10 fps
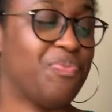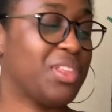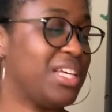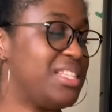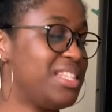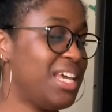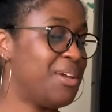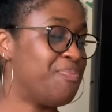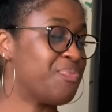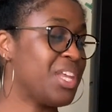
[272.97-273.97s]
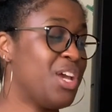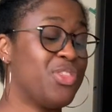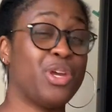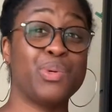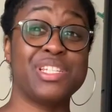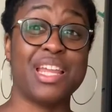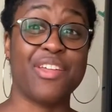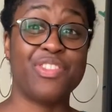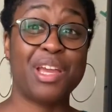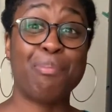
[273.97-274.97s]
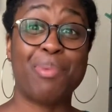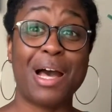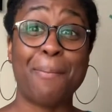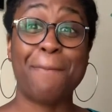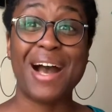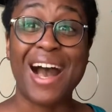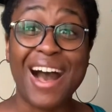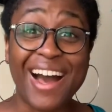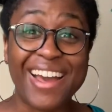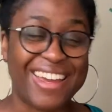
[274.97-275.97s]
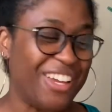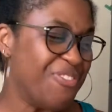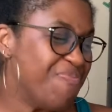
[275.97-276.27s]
Let's see. There was nothing but pie.